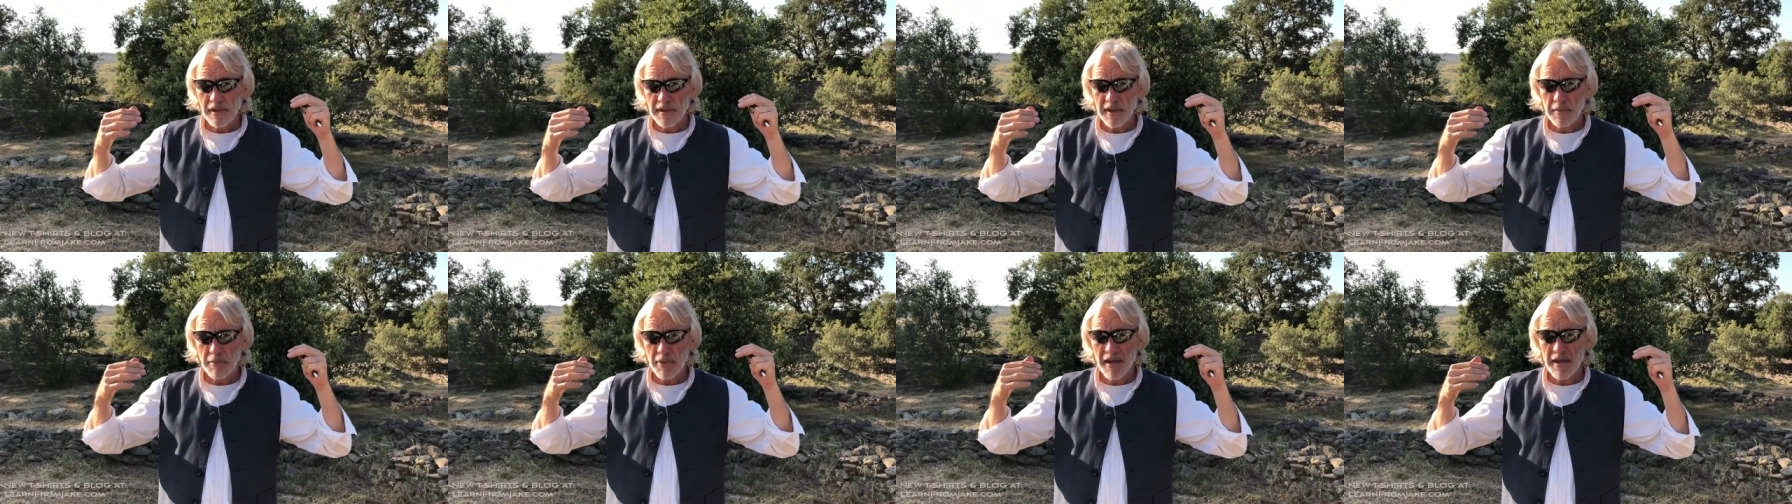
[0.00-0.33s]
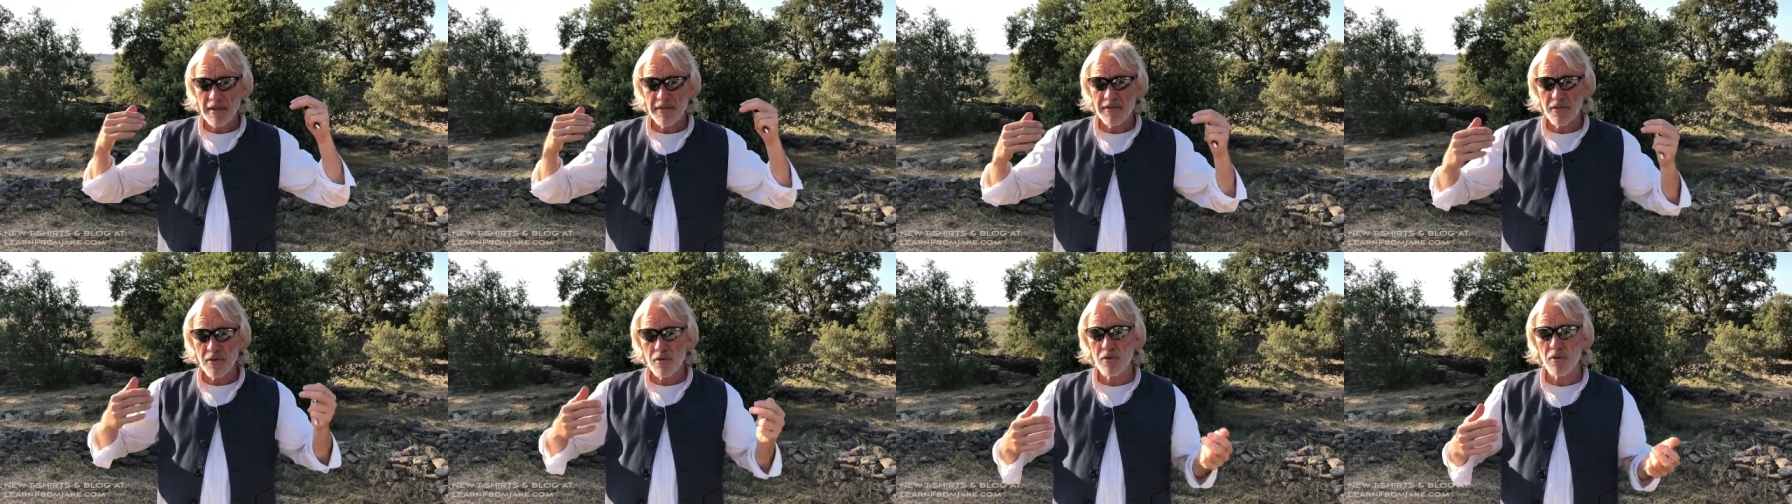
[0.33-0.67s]
It
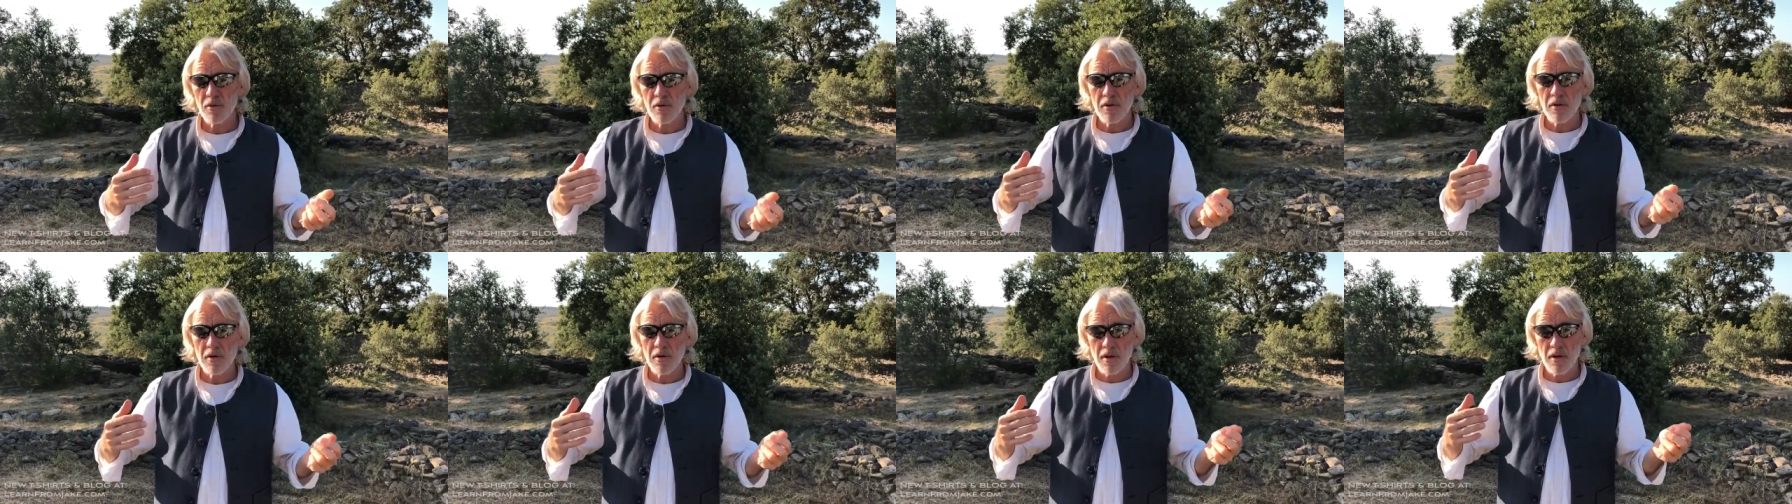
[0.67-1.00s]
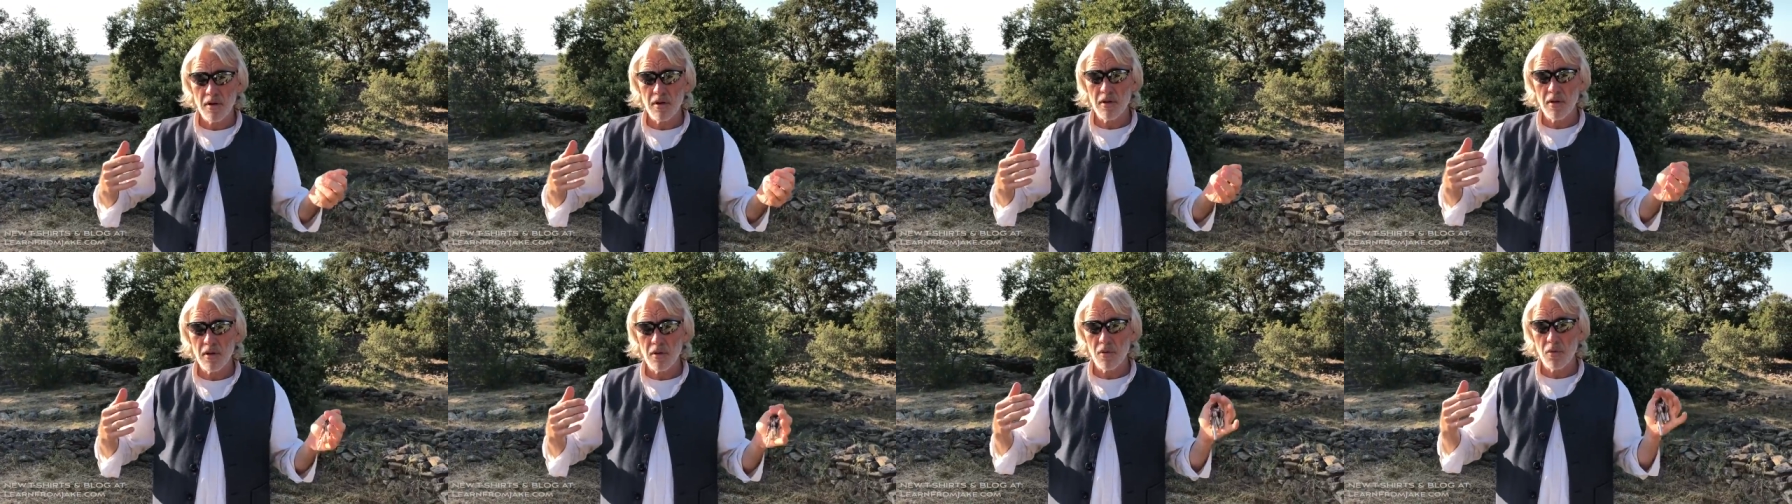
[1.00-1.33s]
depends on
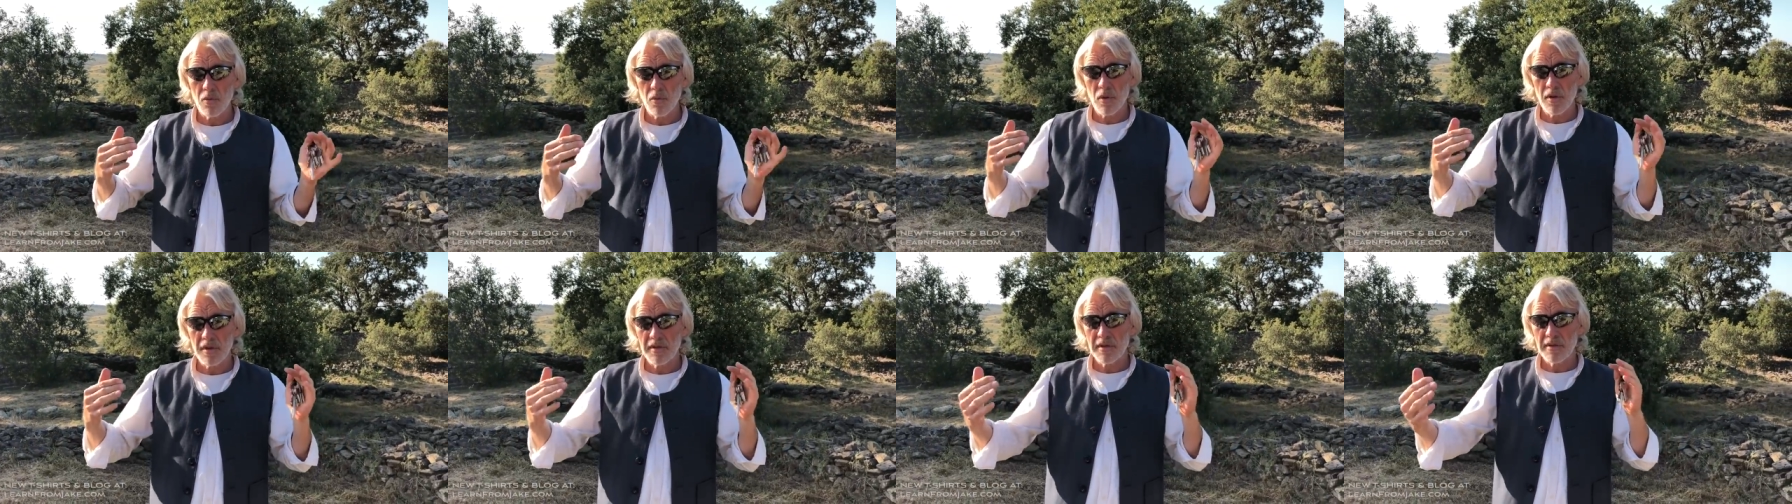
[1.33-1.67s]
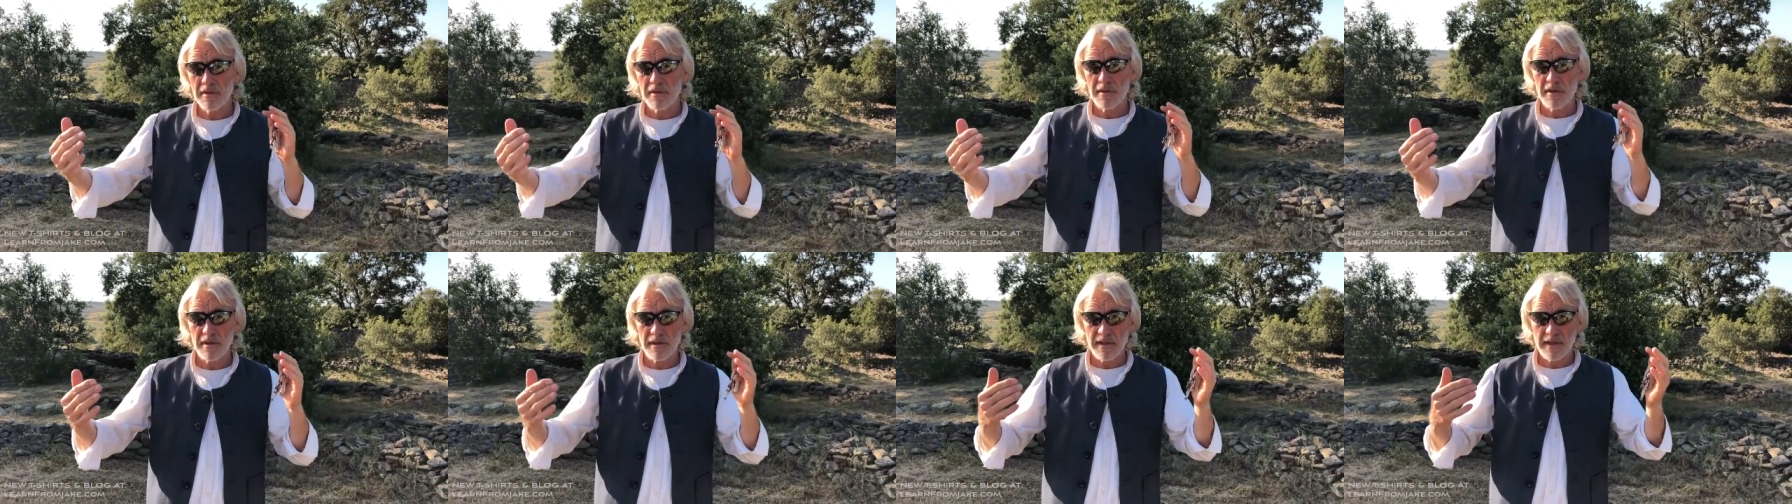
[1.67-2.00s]
what
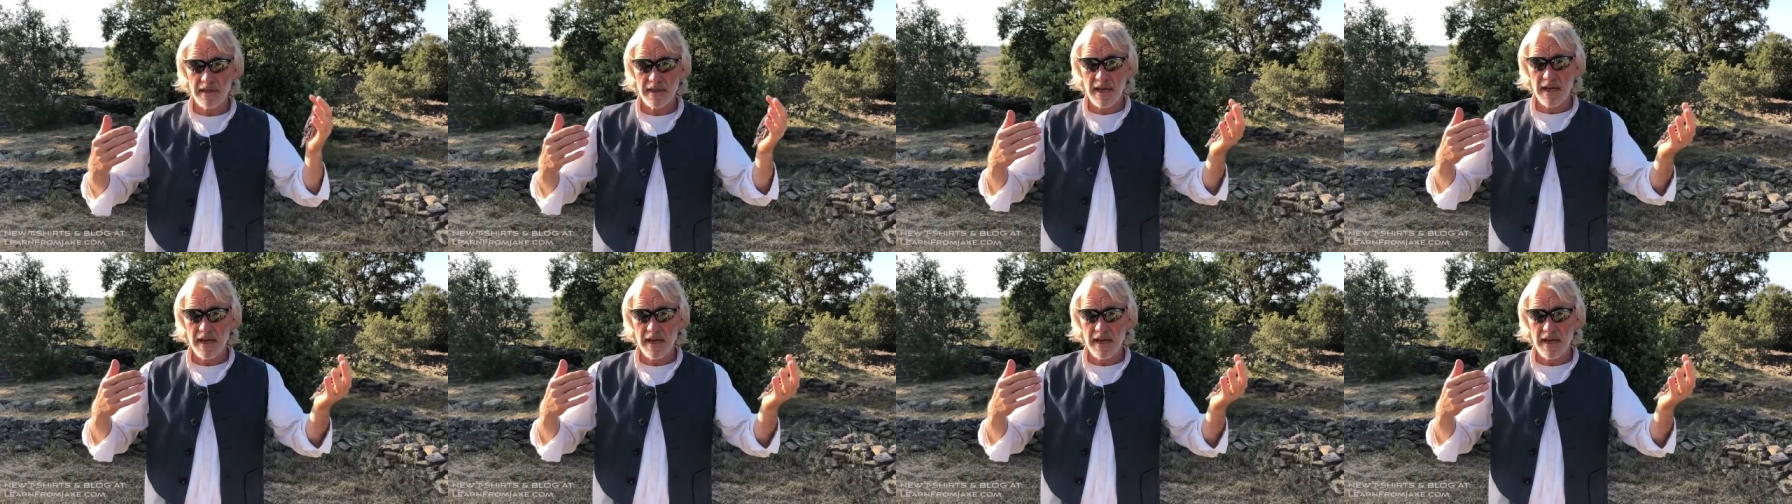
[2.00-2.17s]
the